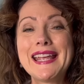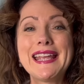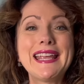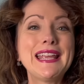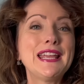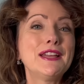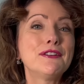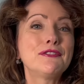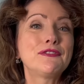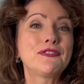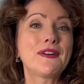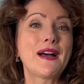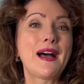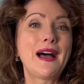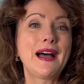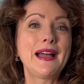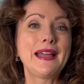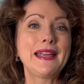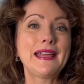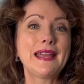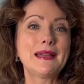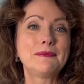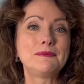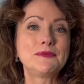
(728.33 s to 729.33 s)
If
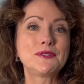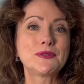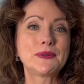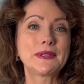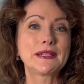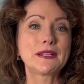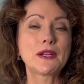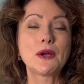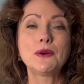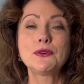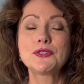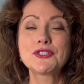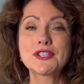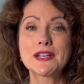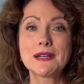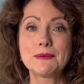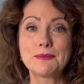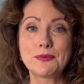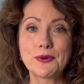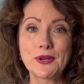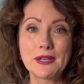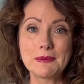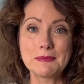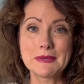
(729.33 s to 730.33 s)
I am doing coaching
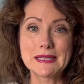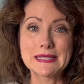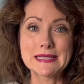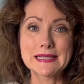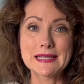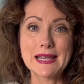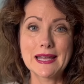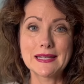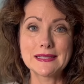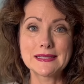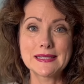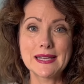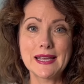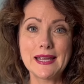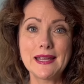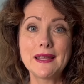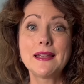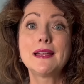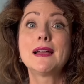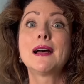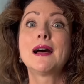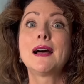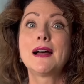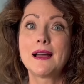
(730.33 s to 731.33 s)
appointments that day,